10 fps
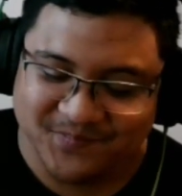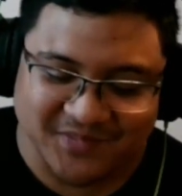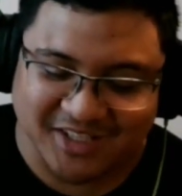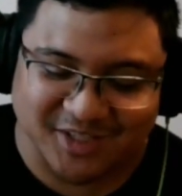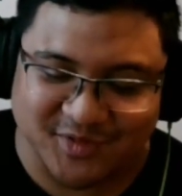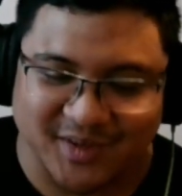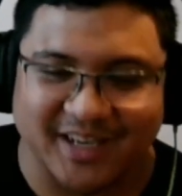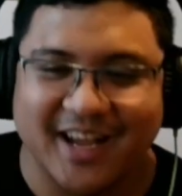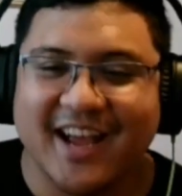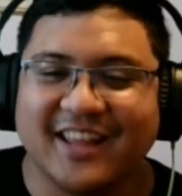that's so
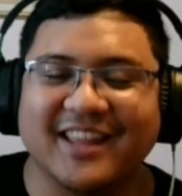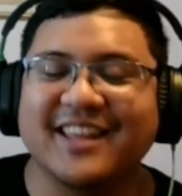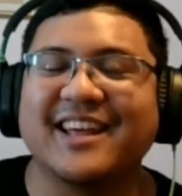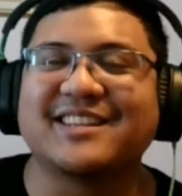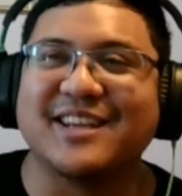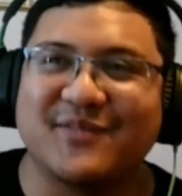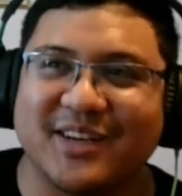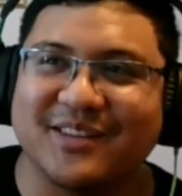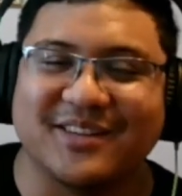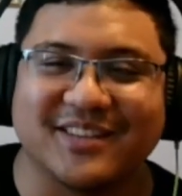funny. And that same
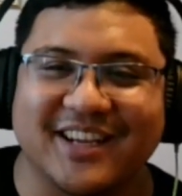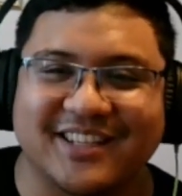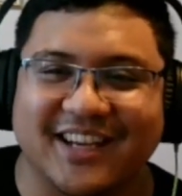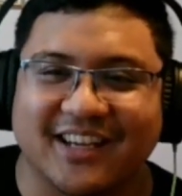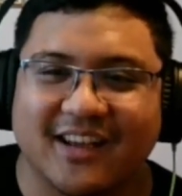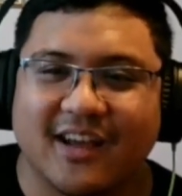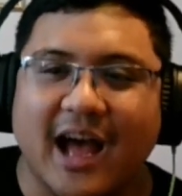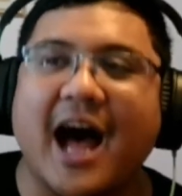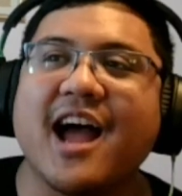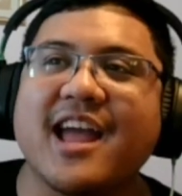video, there's like, it's like,
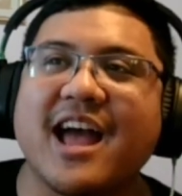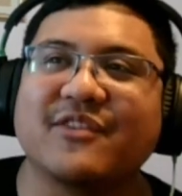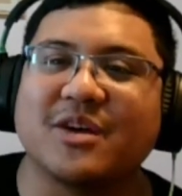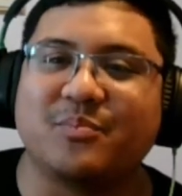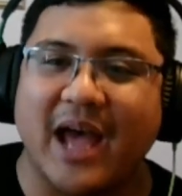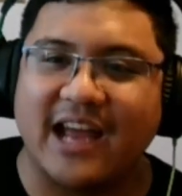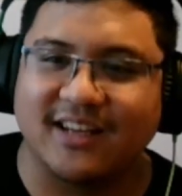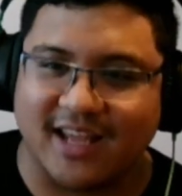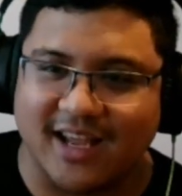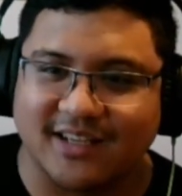I have a bad
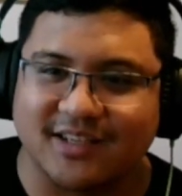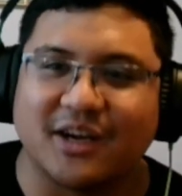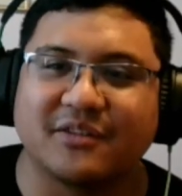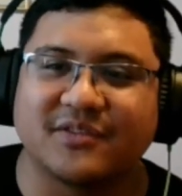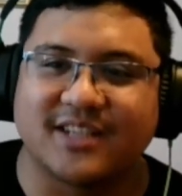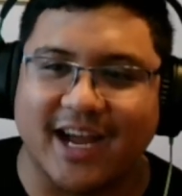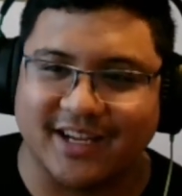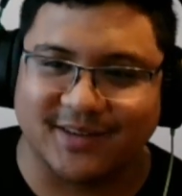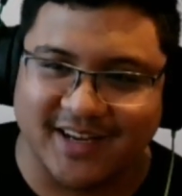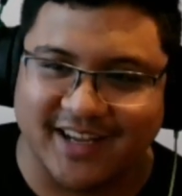case of
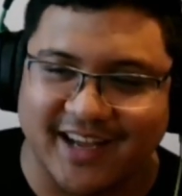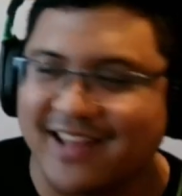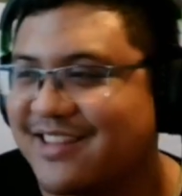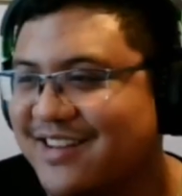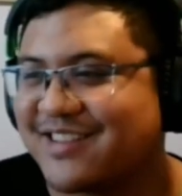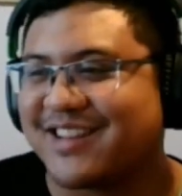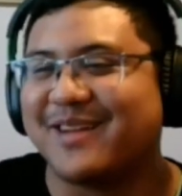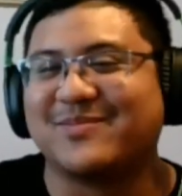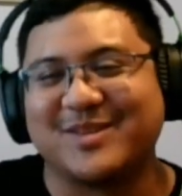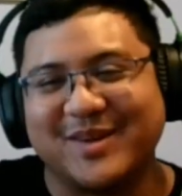diarrhea. And then there's
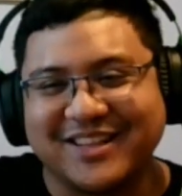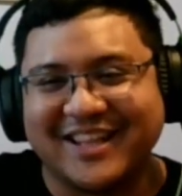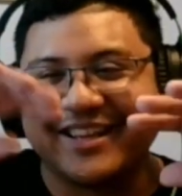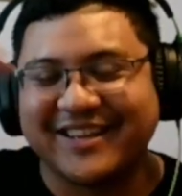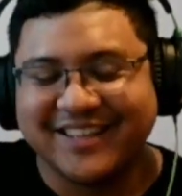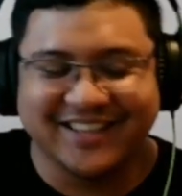them doing like